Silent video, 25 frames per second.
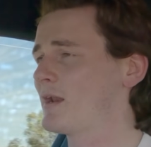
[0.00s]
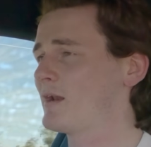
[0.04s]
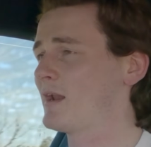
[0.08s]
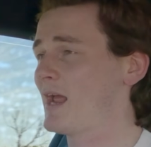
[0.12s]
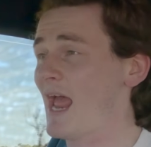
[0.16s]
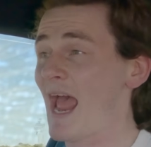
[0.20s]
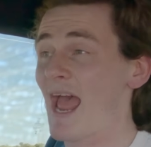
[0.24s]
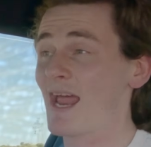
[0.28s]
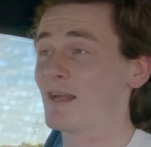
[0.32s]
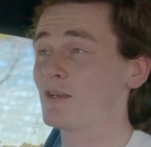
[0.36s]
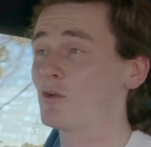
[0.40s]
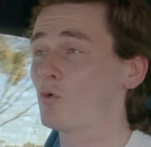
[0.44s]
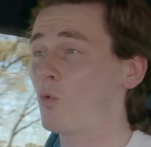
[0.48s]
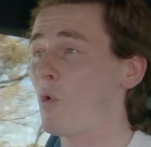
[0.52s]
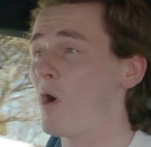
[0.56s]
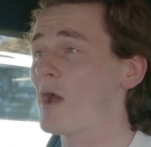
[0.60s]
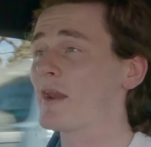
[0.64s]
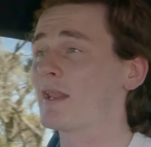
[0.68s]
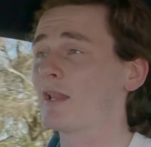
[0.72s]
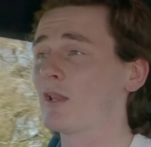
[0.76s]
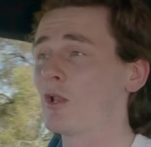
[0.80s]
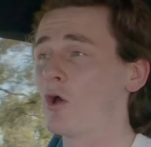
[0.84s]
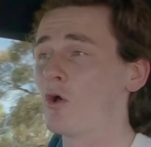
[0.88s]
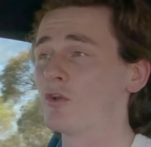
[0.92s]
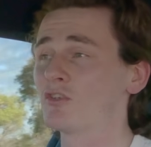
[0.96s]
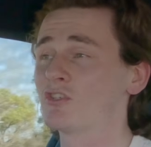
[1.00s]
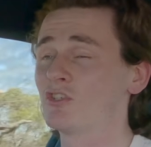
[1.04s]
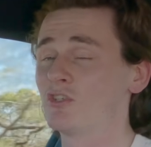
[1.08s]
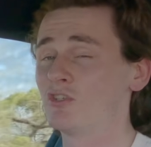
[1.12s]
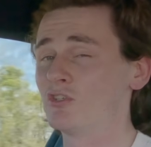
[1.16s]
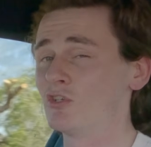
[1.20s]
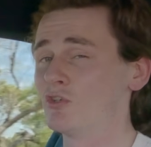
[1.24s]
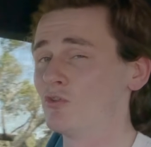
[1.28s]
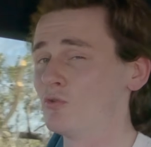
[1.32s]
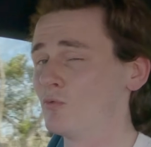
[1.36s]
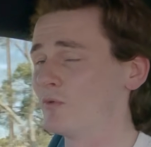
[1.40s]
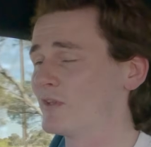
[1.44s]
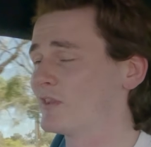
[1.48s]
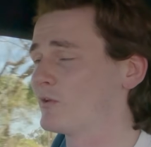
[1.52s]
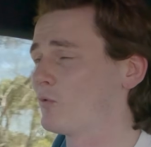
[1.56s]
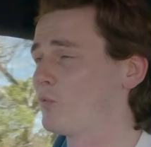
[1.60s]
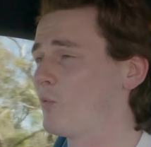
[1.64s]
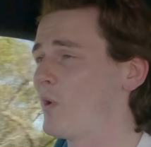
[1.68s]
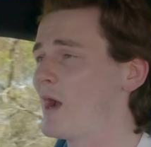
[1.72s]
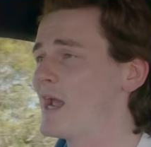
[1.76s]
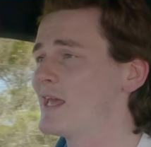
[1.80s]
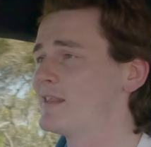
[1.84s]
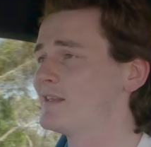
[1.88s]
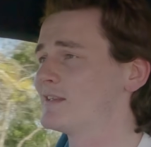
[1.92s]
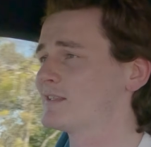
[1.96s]
had quite a lot to do with the
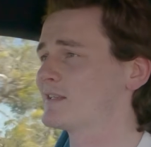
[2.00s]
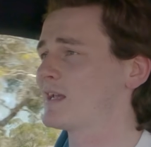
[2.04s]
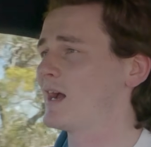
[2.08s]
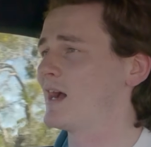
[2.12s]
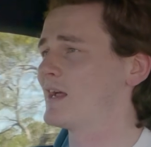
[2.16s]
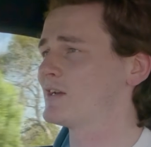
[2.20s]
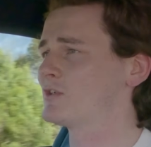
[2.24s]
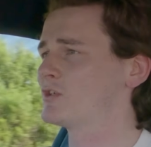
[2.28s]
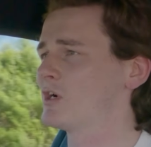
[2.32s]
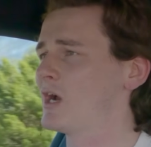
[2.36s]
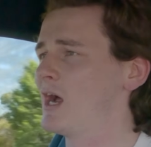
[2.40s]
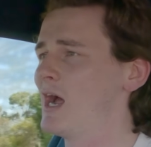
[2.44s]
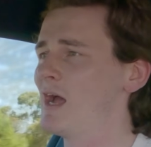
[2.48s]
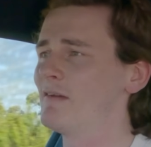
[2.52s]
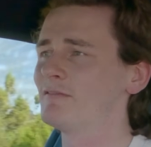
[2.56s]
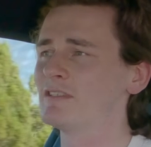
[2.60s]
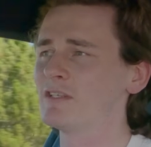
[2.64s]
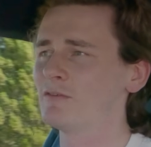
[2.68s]
way this car drives.